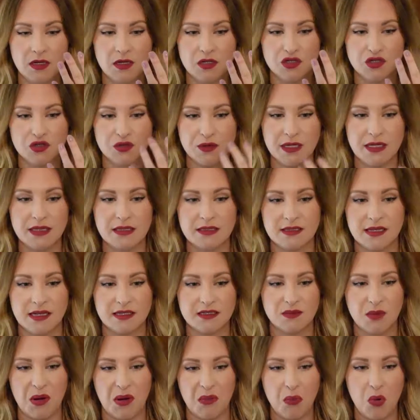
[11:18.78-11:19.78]
shrink the
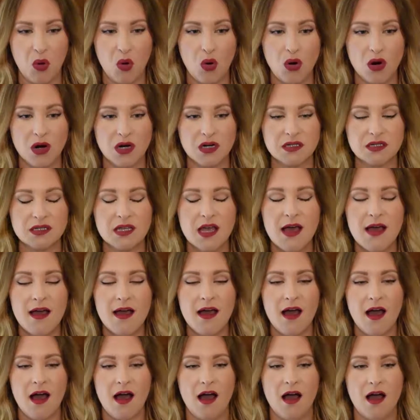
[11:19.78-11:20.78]
size of my pores.
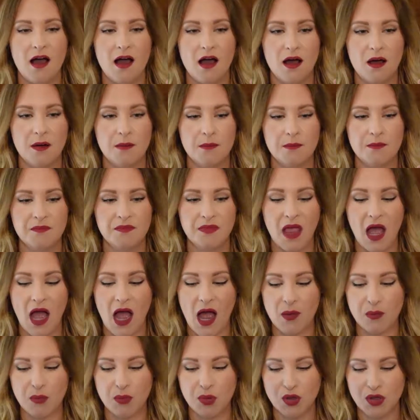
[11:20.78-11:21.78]

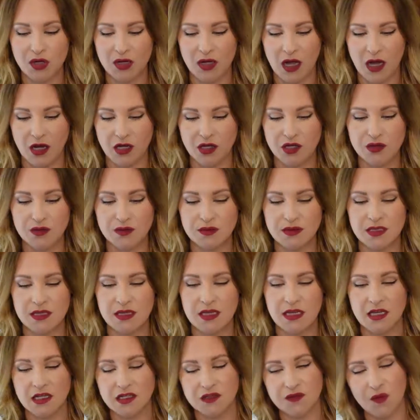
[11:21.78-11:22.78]
I used
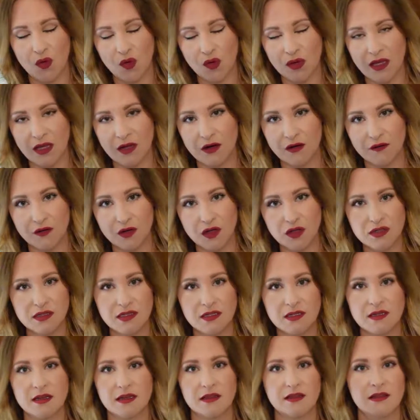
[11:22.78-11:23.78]
the exfoliator first,
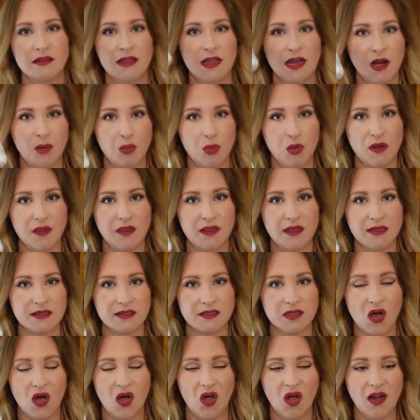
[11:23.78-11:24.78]
then I put
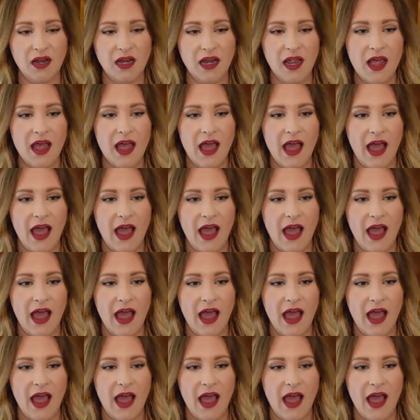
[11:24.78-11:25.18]
this on,